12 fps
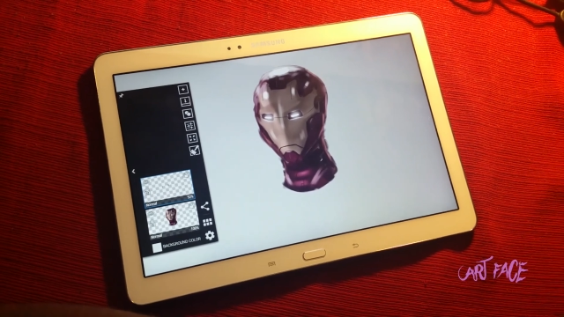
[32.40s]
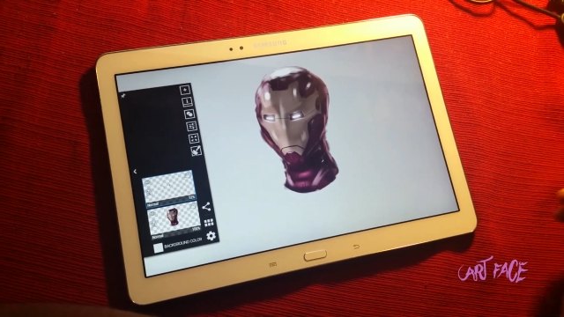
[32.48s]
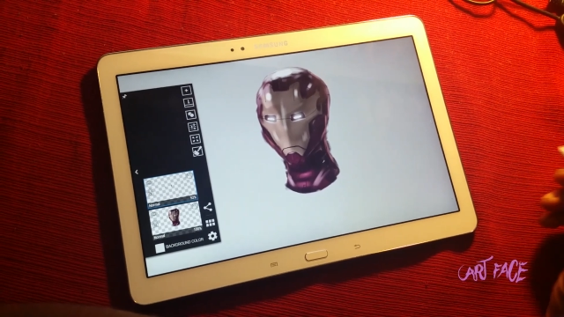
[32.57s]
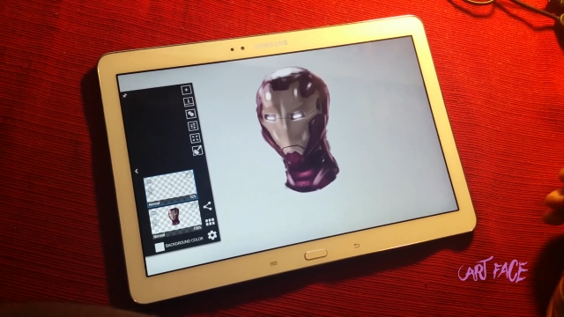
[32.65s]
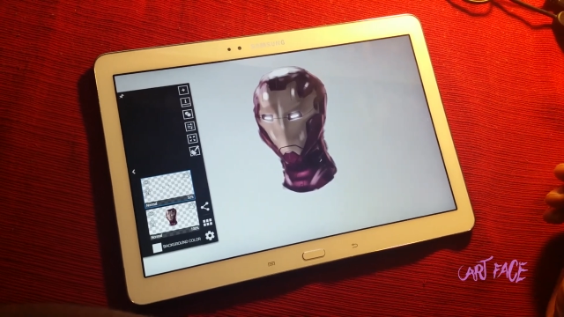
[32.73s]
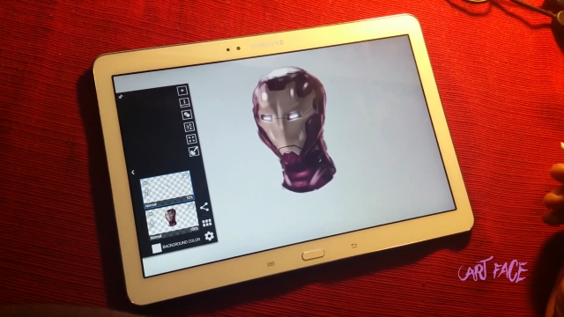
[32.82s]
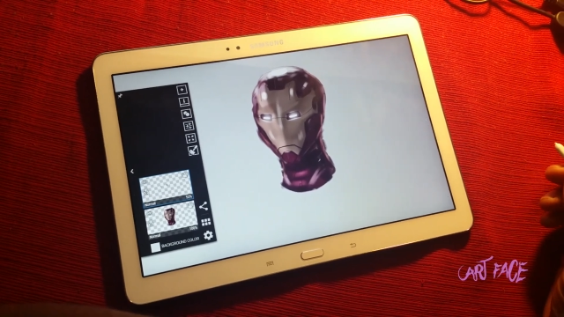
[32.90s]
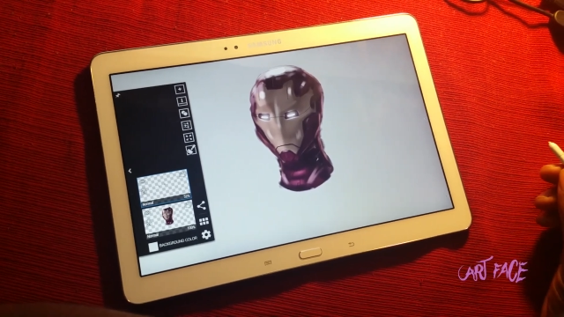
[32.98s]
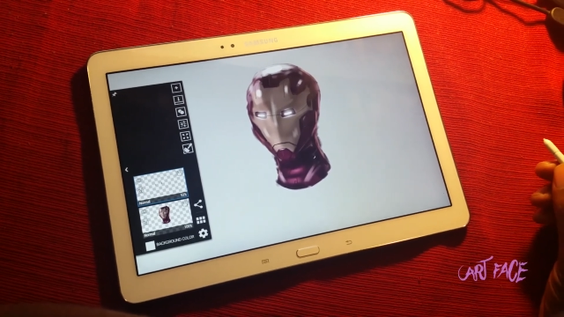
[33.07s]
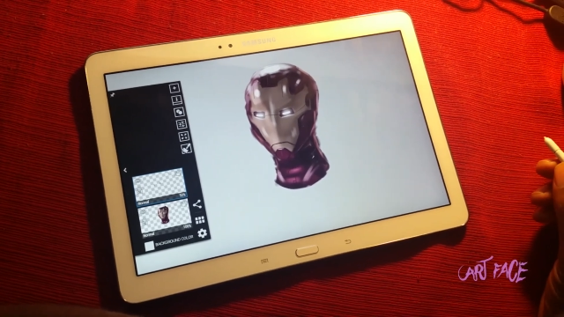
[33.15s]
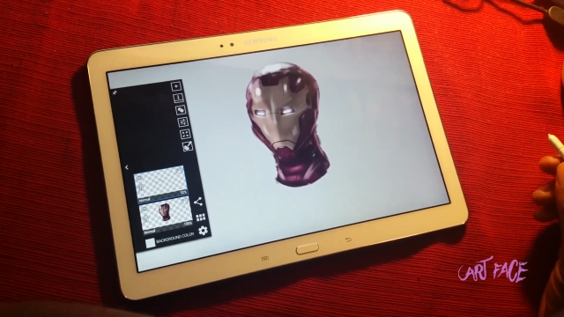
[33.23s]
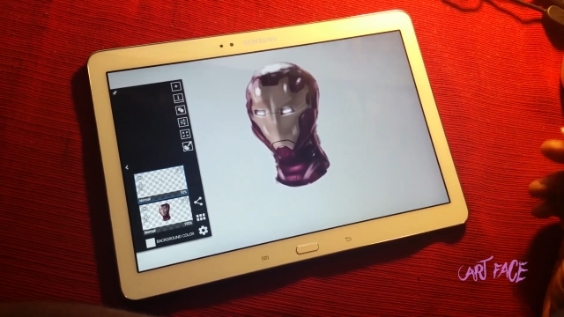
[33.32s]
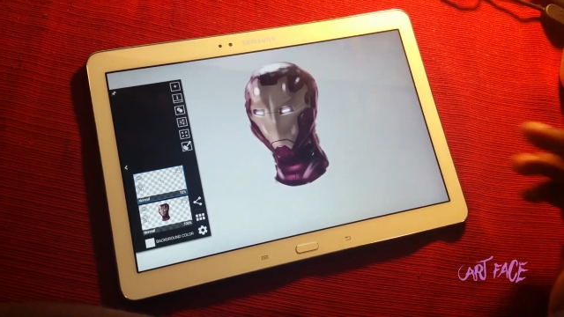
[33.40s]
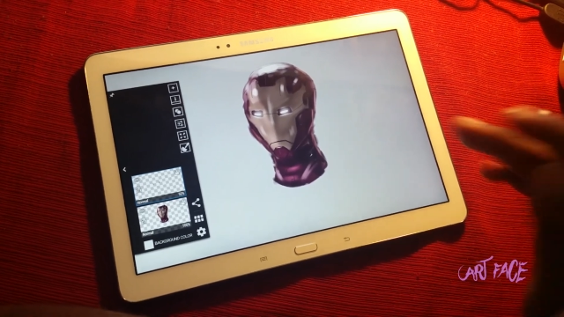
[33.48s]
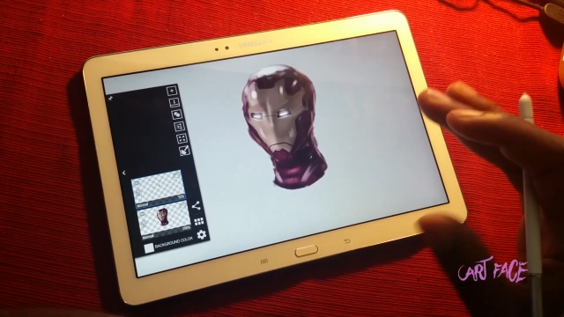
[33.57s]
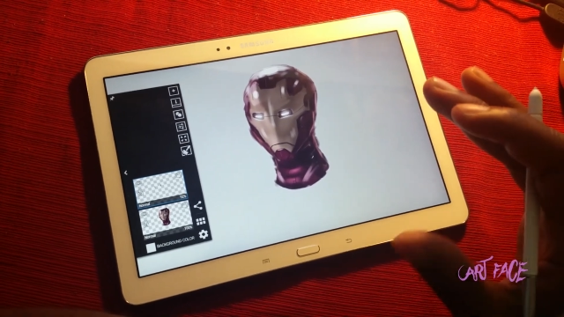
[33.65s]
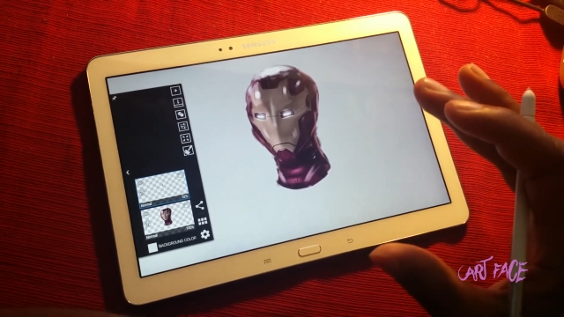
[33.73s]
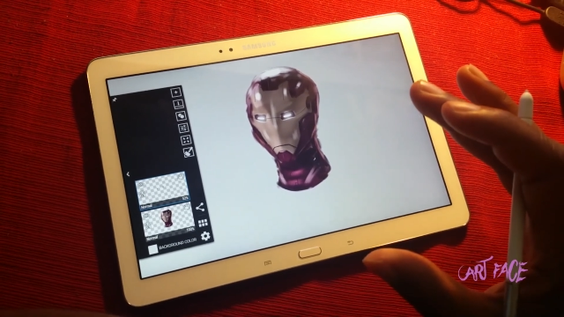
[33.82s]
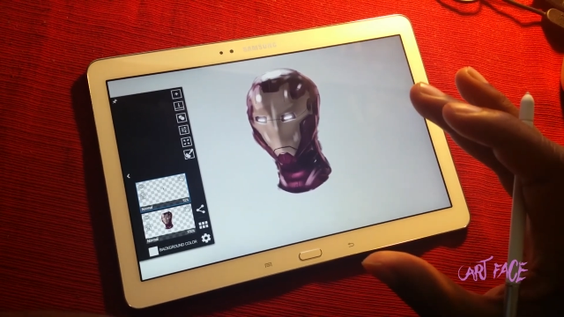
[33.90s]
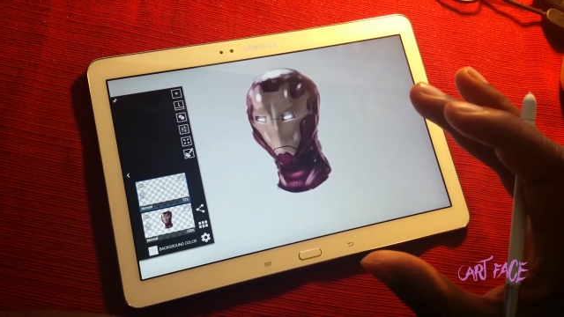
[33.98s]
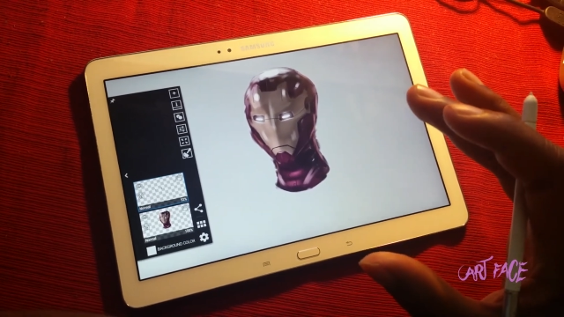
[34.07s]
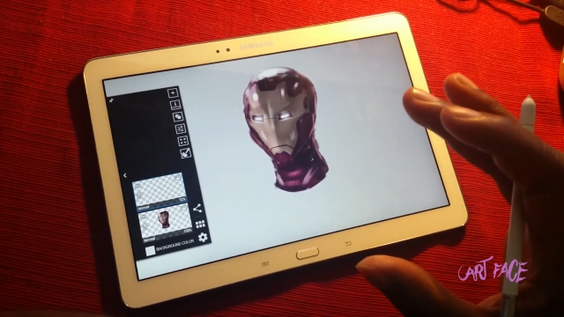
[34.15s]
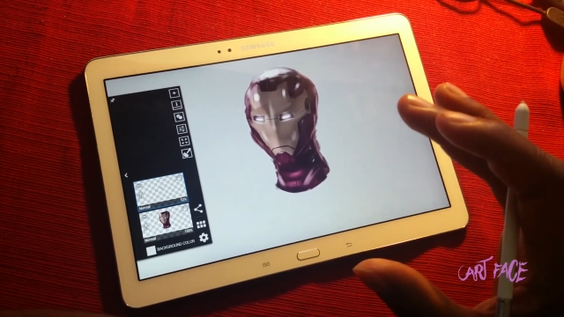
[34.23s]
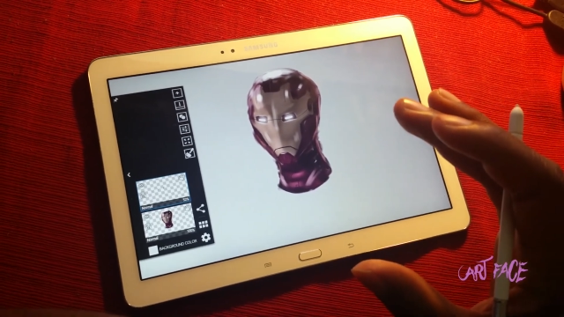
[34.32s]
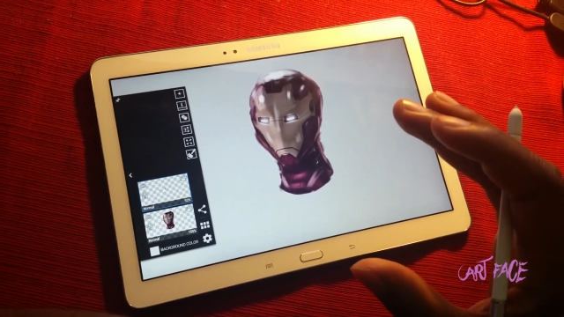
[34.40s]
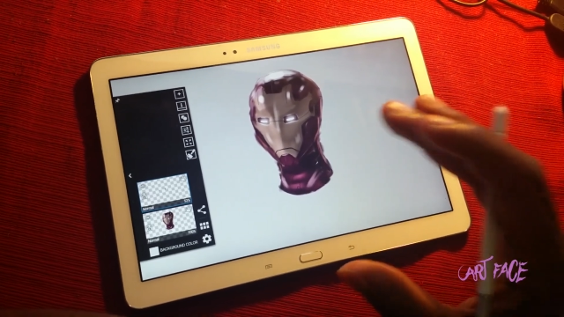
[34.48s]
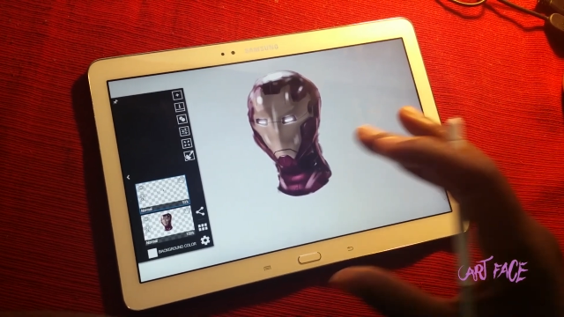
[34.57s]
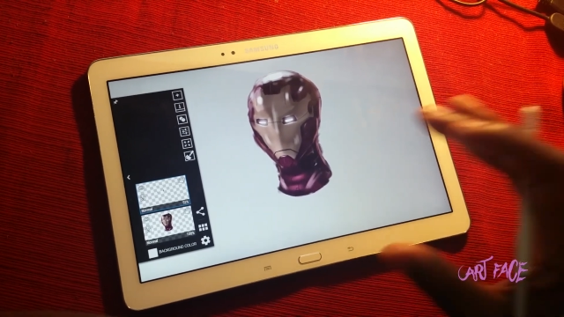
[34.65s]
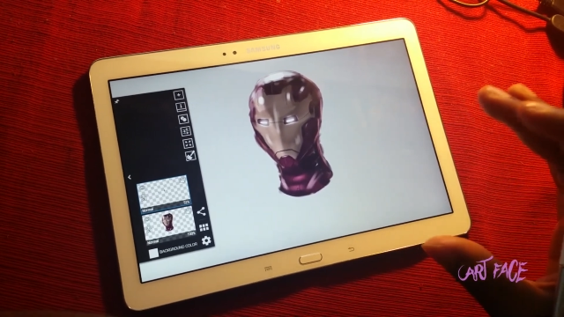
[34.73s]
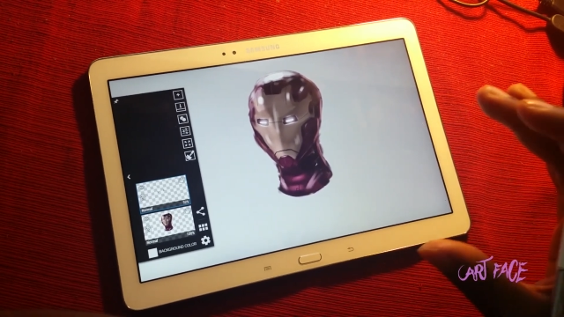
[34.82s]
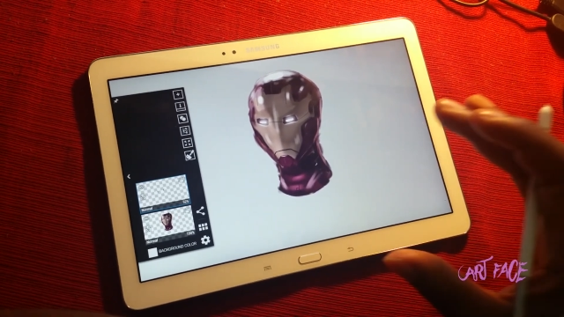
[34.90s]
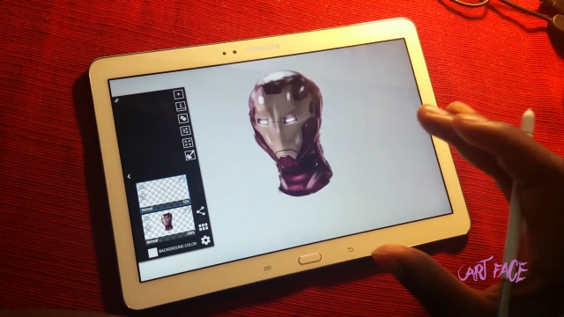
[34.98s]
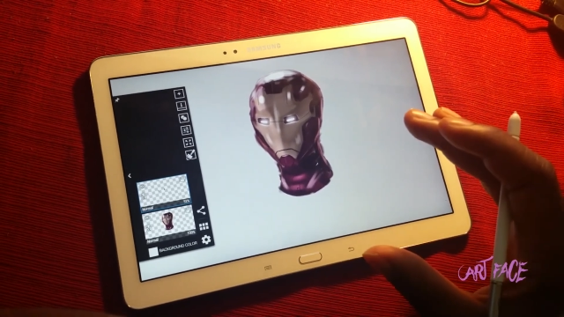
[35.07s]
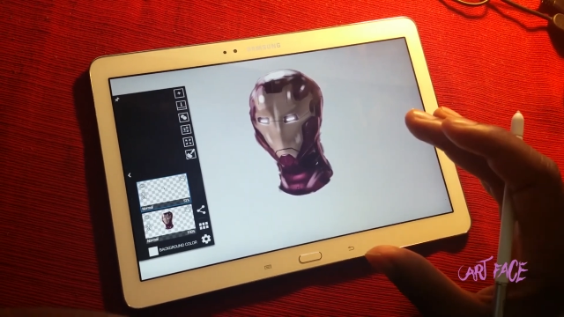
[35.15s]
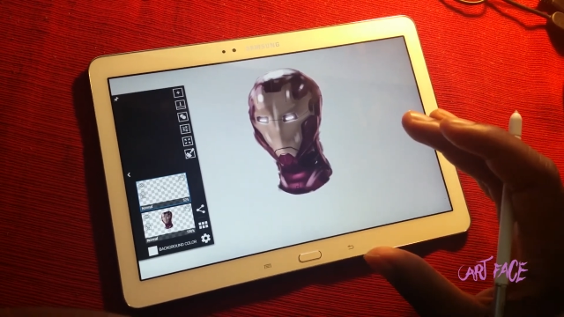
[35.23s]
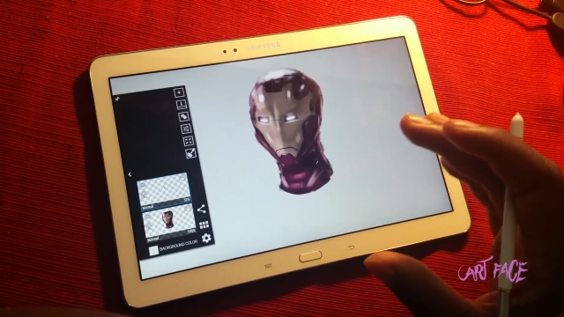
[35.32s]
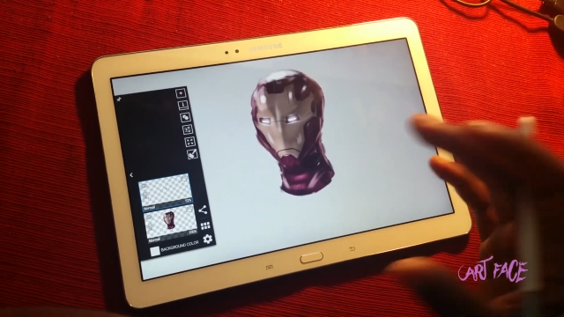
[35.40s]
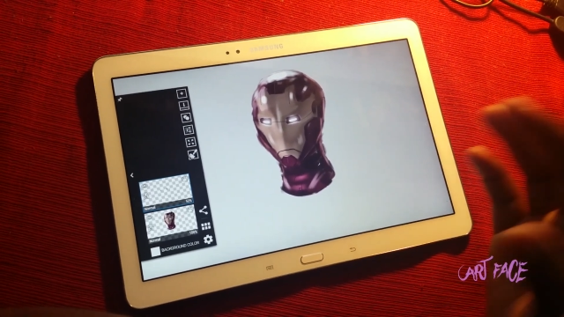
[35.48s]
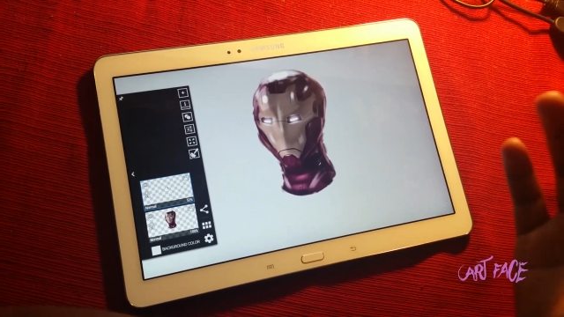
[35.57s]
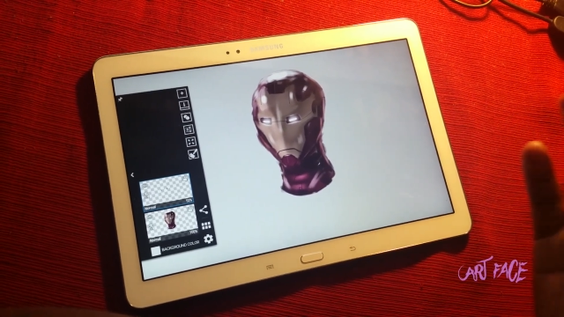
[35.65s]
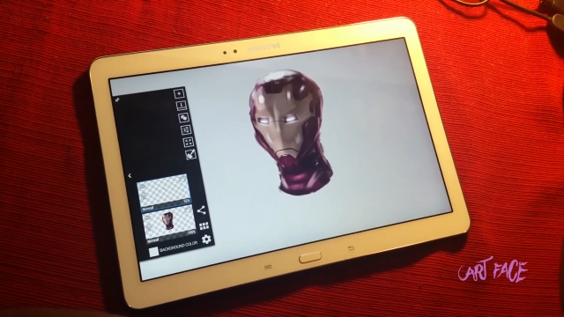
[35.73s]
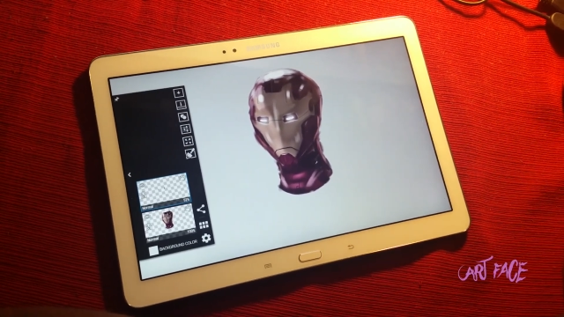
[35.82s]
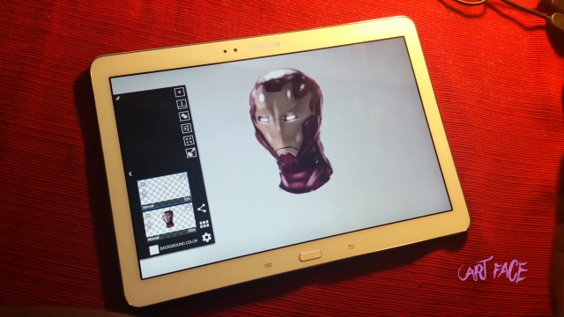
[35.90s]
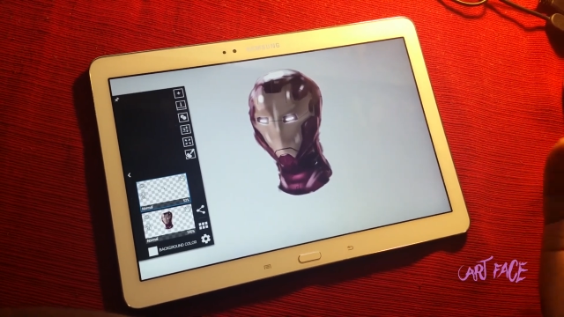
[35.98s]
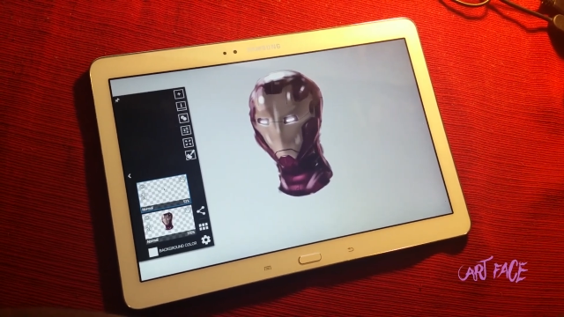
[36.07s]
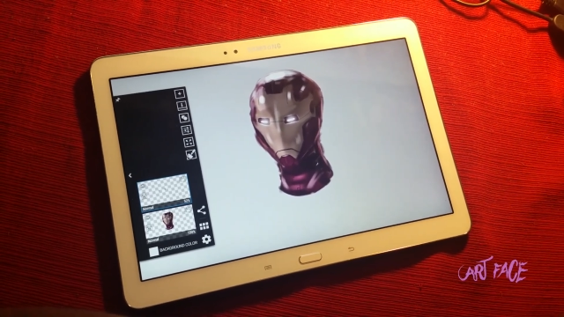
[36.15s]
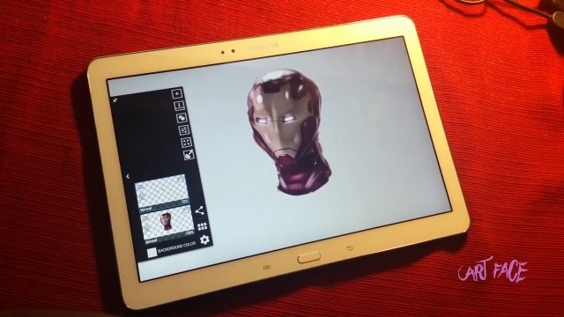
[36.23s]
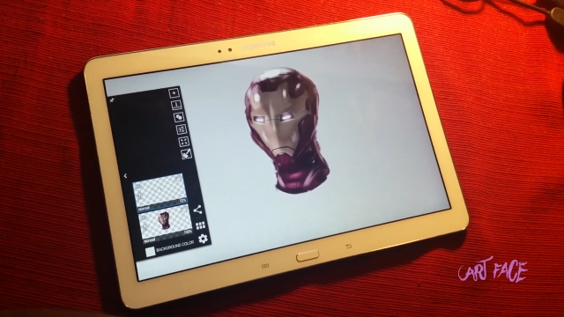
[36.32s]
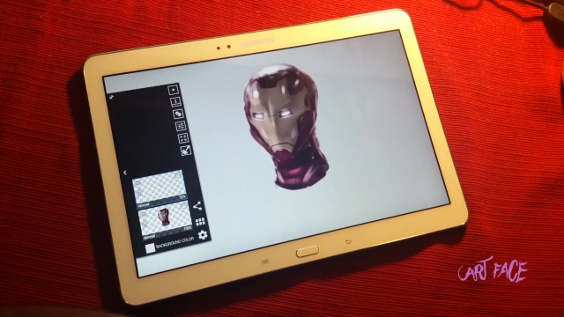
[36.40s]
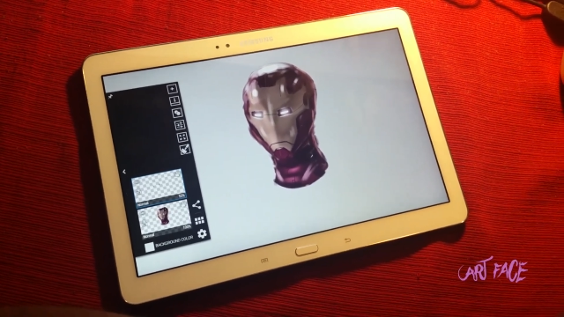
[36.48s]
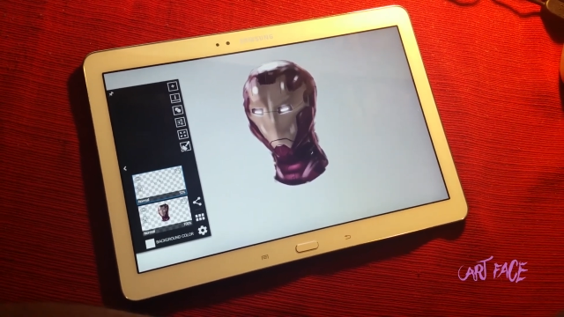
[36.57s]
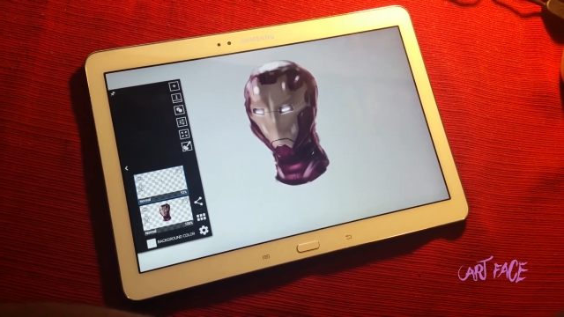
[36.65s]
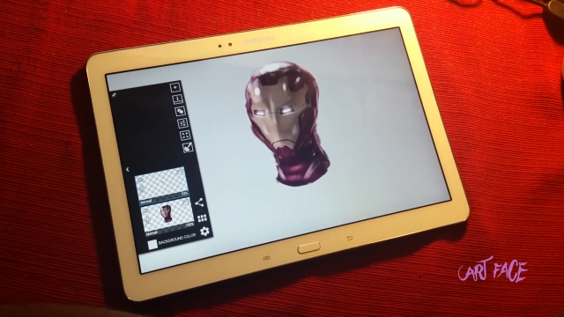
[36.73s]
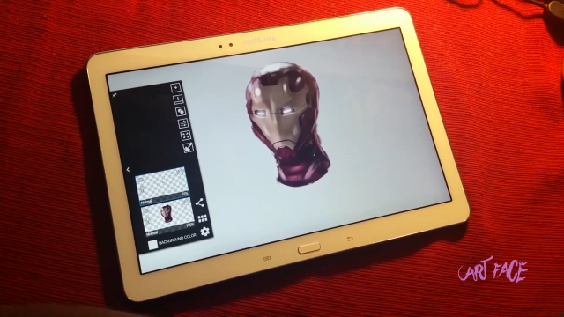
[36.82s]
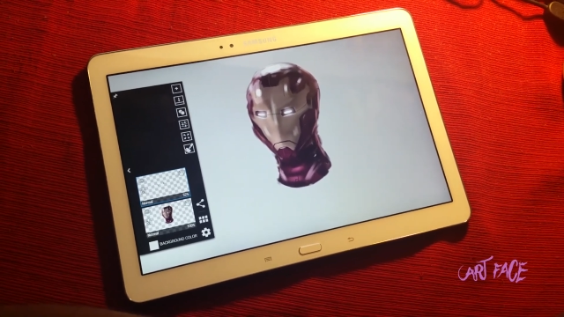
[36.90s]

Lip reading: (no speaker visible)